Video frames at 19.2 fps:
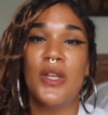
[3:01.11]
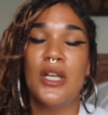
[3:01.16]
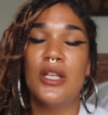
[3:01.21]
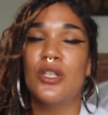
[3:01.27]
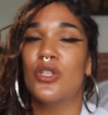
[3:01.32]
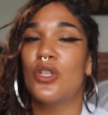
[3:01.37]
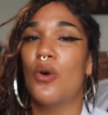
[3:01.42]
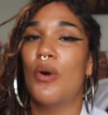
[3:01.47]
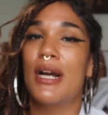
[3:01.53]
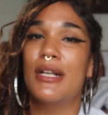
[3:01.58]
And
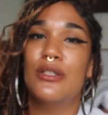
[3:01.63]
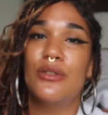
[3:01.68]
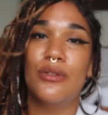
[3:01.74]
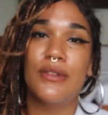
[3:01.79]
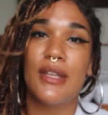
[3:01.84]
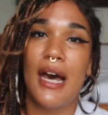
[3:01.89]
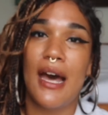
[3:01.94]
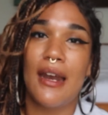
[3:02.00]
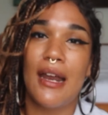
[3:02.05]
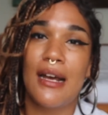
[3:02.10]
so I do
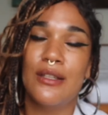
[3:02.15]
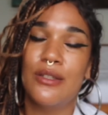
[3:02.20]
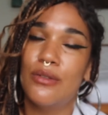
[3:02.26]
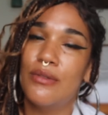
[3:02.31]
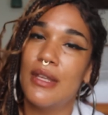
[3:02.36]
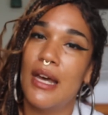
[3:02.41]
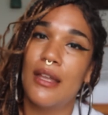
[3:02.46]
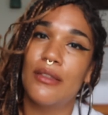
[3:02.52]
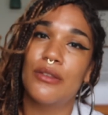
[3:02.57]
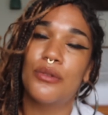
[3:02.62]
that. I do
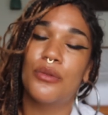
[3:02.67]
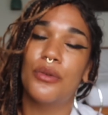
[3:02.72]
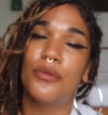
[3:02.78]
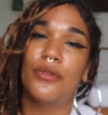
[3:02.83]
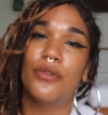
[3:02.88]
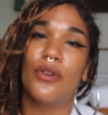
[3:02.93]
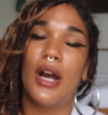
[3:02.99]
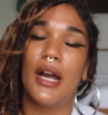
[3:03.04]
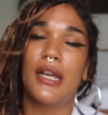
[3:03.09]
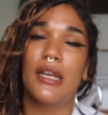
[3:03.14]
that through a
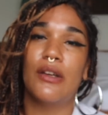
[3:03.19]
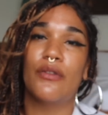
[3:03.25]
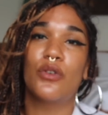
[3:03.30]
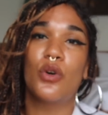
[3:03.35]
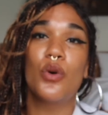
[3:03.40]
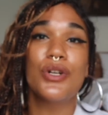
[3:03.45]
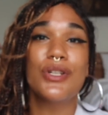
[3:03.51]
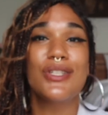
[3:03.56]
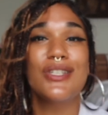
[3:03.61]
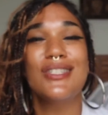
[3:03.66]
variety of
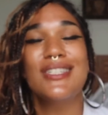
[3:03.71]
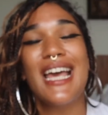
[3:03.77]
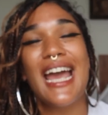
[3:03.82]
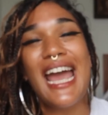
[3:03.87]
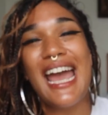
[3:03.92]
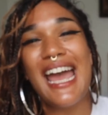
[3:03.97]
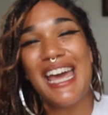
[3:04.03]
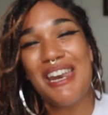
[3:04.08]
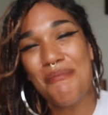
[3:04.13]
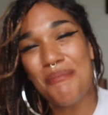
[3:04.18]
courses
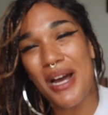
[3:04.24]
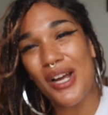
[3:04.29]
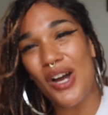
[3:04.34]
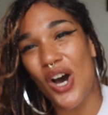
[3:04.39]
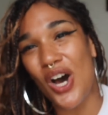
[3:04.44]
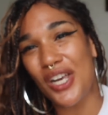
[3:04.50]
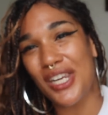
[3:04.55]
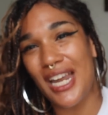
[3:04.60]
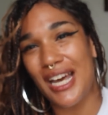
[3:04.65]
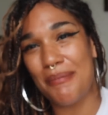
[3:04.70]
and my
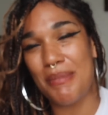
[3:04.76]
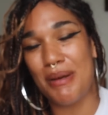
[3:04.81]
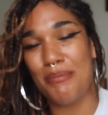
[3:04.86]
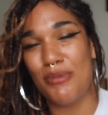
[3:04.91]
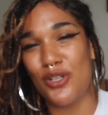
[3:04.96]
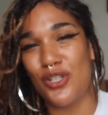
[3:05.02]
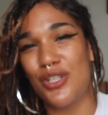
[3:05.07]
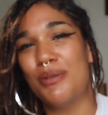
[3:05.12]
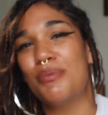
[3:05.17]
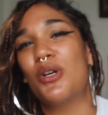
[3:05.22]
online
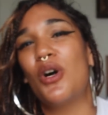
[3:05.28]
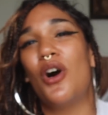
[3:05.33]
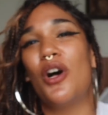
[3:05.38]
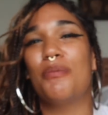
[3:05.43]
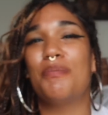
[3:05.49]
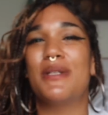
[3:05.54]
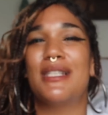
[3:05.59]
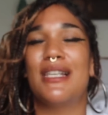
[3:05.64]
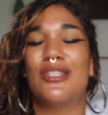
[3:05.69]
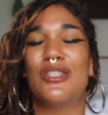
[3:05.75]
membership
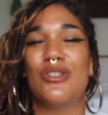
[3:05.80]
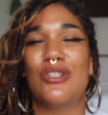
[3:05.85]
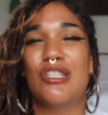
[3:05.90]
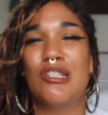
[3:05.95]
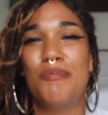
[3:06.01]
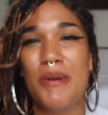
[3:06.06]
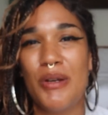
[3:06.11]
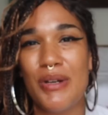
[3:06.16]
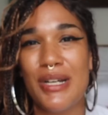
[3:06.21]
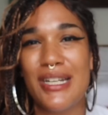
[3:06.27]
called Possess Your
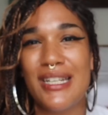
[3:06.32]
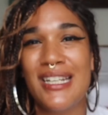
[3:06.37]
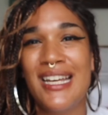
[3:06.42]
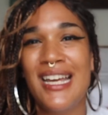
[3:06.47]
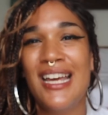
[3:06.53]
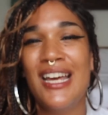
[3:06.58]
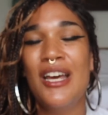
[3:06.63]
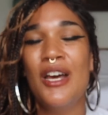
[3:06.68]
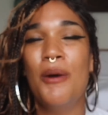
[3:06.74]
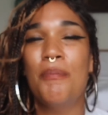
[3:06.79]
Spirit.
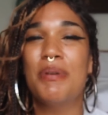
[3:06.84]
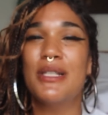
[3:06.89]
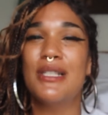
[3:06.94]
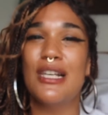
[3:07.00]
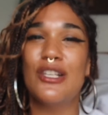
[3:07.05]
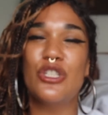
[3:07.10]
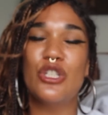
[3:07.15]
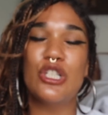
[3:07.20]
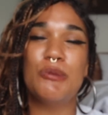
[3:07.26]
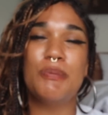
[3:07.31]

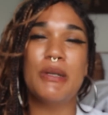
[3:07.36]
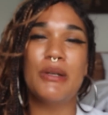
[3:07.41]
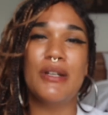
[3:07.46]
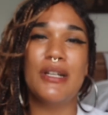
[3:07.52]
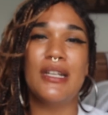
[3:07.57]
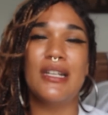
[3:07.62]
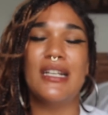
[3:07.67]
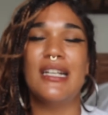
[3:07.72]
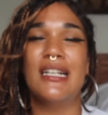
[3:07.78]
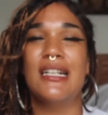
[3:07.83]
Possess Your
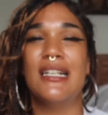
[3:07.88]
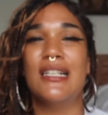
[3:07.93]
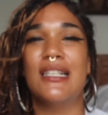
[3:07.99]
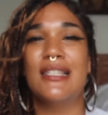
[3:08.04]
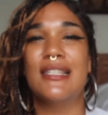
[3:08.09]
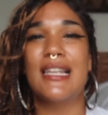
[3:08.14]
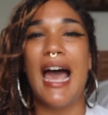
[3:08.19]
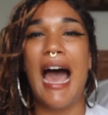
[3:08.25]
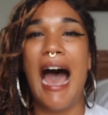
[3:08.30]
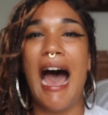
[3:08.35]
Spirit
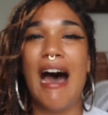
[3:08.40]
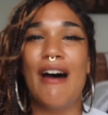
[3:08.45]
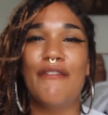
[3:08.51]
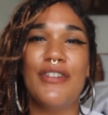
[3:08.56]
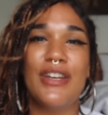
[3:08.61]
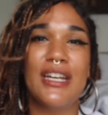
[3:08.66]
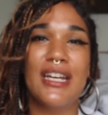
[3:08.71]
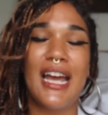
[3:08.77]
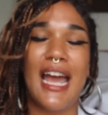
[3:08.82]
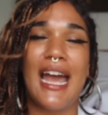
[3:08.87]
is
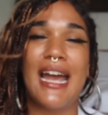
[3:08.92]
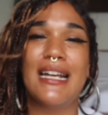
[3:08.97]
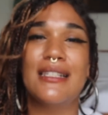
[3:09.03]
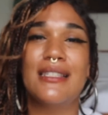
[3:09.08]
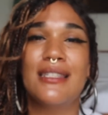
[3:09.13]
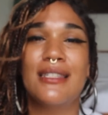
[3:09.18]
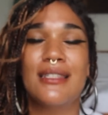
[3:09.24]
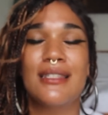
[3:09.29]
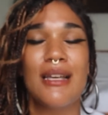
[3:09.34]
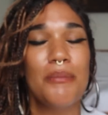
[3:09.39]
having a
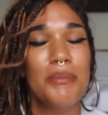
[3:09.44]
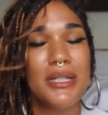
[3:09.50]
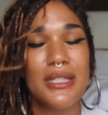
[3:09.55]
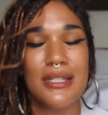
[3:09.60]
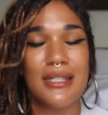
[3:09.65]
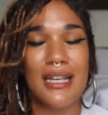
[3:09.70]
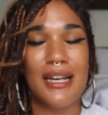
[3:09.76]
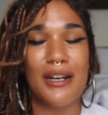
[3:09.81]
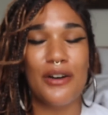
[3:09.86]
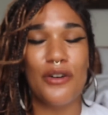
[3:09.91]

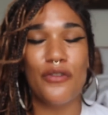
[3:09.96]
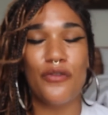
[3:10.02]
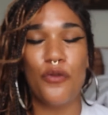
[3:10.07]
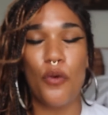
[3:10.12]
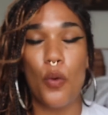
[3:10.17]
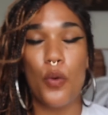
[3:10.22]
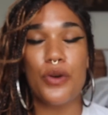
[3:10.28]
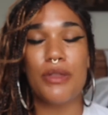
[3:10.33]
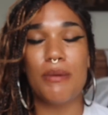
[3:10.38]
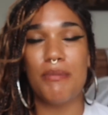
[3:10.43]
summer sale
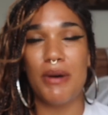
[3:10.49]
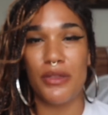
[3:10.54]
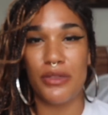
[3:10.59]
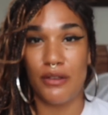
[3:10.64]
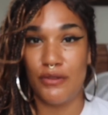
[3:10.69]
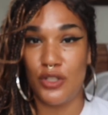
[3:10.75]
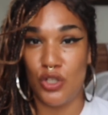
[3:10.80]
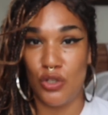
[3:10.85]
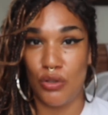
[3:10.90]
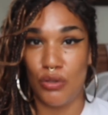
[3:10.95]
for the month
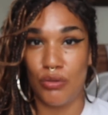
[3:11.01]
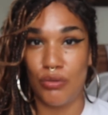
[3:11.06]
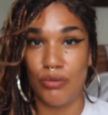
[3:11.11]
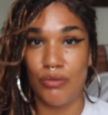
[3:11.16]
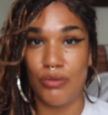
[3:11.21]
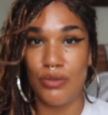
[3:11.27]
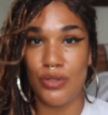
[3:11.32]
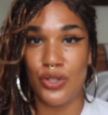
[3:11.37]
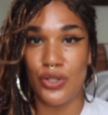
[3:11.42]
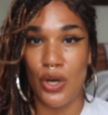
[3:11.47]
of
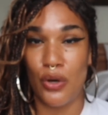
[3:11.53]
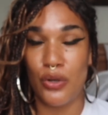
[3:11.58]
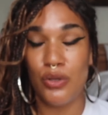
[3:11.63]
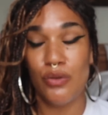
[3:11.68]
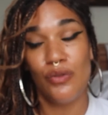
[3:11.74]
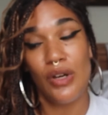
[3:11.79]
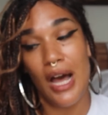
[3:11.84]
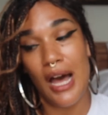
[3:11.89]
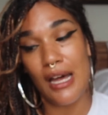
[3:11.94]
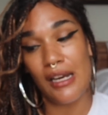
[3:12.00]
June. So
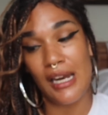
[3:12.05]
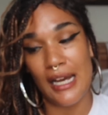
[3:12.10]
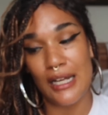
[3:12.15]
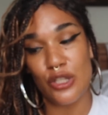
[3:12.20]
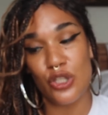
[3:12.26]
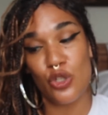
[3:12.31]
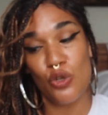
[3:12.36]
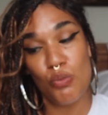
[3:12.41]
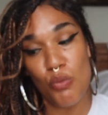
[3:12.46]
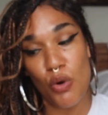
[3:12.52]
you've got
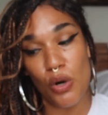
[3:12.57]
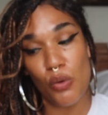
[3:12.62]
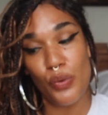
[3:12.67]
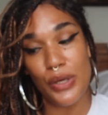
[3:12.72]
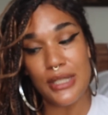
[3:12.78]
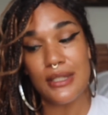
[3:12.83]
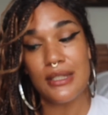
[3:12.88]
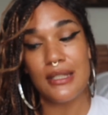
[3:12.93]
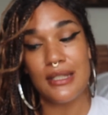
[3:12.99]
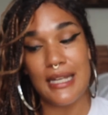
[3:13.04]
like two more
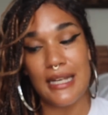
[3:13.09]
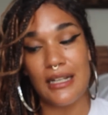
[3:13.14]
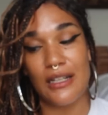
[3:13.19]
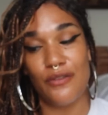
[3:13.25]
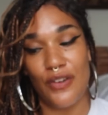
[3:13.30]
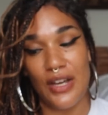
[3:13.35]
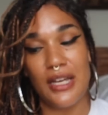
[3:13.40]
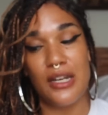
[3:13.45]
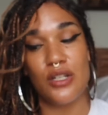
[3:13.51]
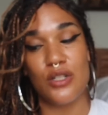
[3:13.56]
weeks to take
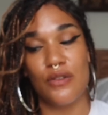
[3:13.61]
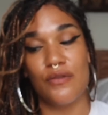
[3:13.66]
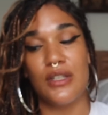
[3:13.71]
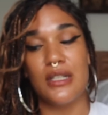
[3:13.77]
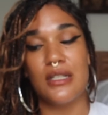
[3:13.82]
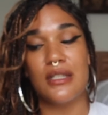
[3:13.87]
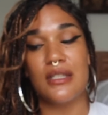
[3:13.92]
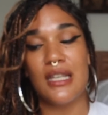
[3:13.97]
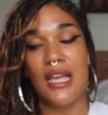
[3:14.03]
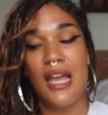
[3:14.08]
advantage of
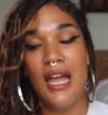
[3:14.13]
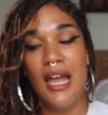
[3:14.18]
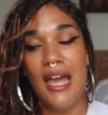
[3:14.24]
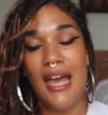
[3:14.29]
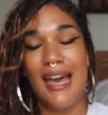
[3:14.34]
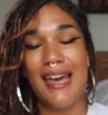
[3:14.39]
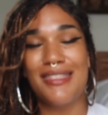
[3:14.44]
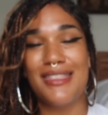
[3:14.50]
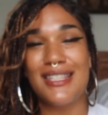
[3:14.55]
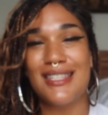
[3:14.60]
this.
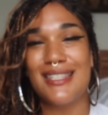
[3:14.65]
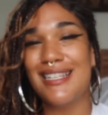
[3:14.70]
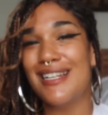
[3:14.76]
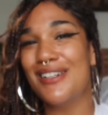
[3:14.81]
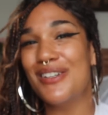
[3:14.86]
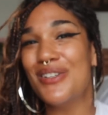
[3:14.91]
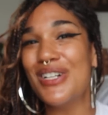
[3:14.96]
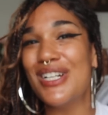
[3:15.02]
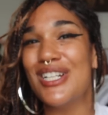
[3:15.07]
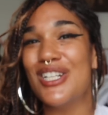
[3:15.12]
And the
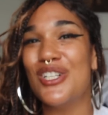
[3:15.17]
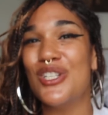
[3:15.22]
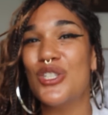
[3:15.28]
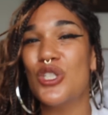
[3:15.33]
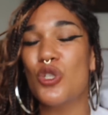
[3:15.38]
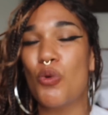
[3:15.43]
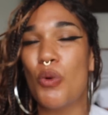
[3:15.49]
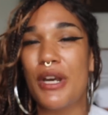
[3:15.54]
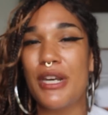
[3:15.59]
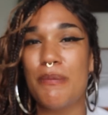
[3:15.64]
sale
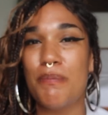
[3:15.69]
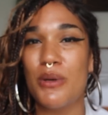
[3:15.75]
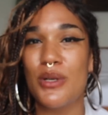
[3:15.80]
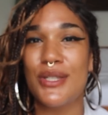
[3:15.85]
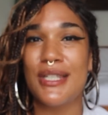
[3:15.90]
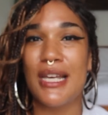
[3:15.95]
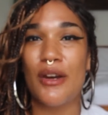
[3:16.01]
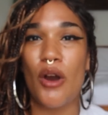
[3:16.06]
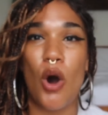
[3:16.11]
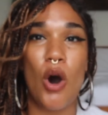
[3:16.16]
is
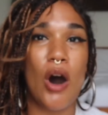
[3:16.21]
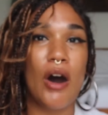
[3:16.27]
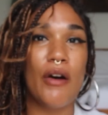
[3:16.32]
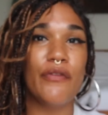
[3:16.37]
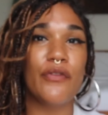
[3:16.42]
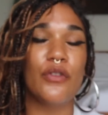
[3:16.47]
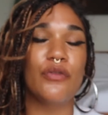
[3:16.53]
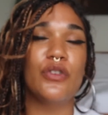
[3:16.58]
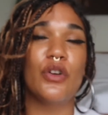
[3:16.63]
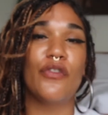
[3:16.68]
20%
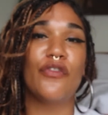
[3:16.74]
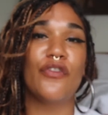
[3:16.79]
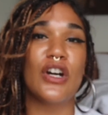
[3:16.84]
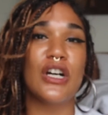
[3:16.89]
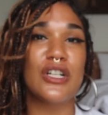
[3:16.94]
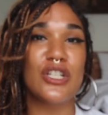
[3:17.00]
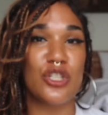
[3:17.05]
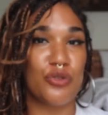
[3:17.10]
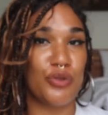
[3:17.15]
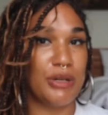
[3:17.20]
off of your
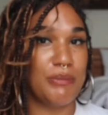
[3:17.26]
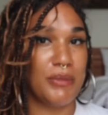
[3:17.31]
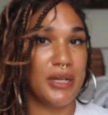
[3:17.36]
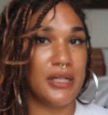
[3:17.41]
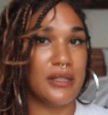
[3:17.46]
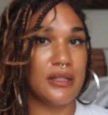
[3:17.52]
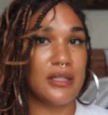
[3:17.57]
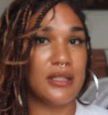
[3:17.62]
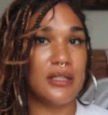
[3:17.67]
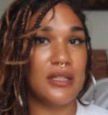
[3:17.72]
first 3
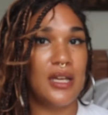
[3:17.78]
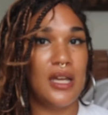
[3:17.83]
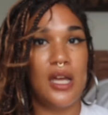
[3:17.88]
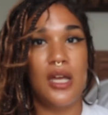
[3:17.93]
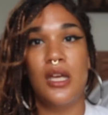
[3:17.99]
months.